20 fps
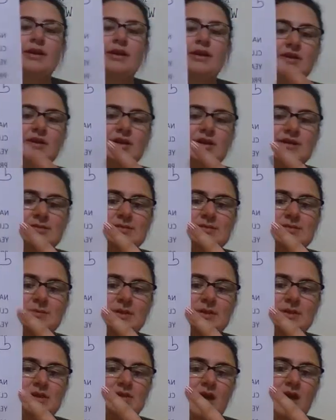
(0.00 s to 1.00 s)
needs to be
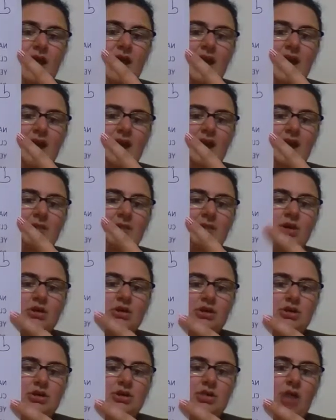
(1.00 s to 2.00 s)
your name,
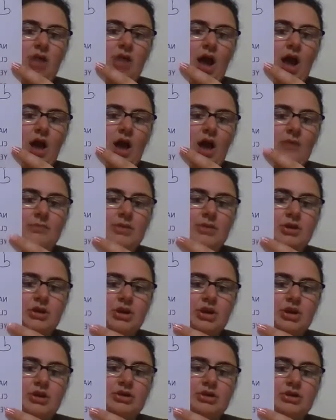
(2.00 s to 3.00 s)
your club,
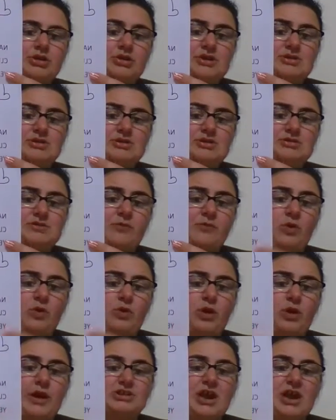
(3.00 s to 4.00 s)
your years in
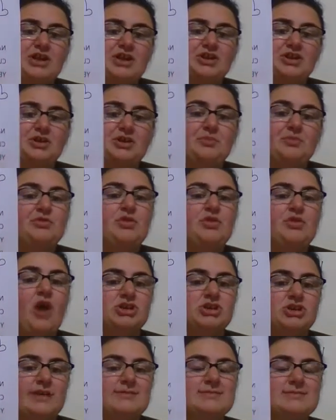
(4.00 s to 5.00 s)
4-H, and your
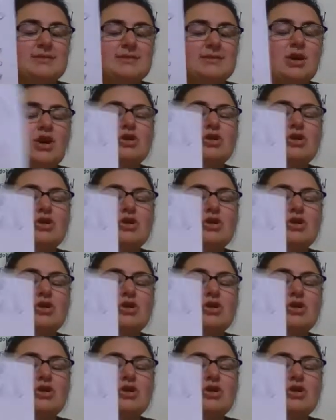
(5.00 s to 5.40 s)
projects.